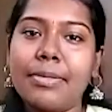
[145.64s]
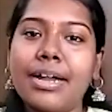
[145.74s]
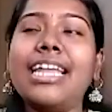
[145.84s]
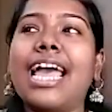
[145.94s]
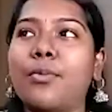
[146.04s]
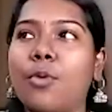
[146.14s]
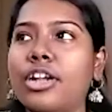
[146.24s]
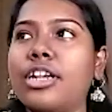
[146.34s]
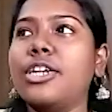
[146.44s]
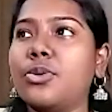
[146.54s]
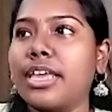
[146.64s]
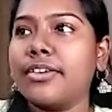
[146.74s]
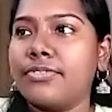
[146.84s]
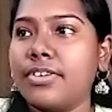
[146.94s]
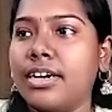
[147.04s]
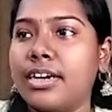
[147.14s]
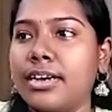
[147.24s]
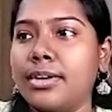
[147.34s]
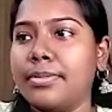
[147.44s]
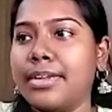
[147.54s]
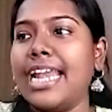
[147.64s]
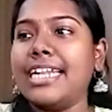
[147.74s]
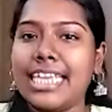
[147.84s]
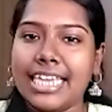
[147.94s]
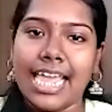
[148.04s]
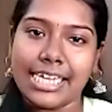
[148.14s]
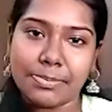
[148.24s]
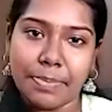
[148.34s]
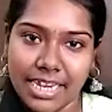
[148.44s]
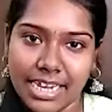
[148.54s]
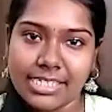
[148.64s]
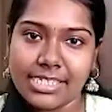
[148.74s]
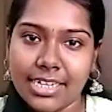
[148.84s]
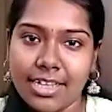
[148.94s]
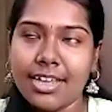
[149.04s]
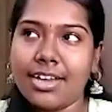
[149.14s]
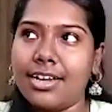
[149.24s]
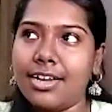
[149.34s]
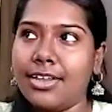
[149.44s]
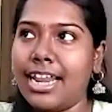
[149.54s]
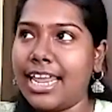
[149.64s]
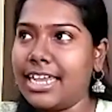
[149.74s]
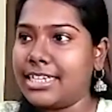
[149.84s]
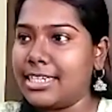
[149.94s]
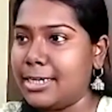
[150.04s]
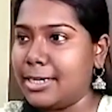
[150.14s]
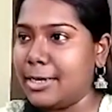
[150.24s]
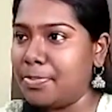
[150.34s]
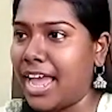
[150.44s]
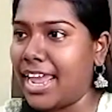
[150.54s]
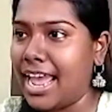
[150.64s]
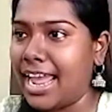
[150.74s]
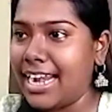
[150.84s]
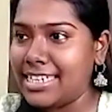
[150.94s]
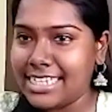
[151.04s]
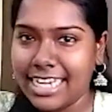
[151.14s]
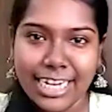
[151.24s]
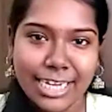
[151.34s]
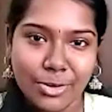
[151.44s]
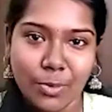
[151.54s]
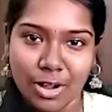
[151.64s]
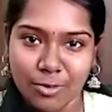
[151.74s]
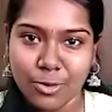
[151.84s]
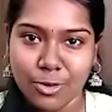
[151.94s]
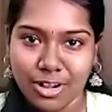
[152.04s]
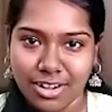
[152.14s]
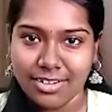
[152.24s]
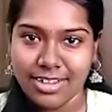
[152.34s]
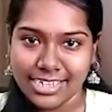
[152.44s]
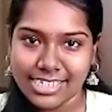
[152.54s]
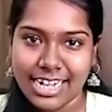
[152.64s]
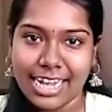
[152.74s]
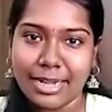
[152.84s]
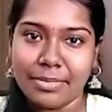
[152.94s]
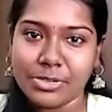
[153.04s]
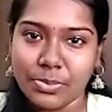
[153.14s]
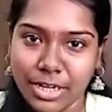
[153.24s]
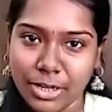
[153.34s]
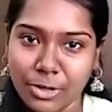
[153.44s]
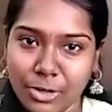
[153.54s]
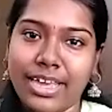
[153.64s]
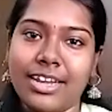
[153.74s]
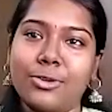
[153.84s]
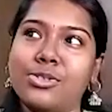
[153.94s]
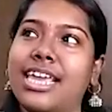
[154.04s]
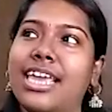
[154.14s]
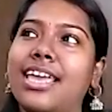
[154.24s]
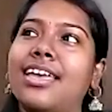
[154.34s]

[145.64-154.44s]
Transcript: But I wanted to give, uh, get the experience. Uh, like um, I, I had seen in one of your Excel Academy's video where you say,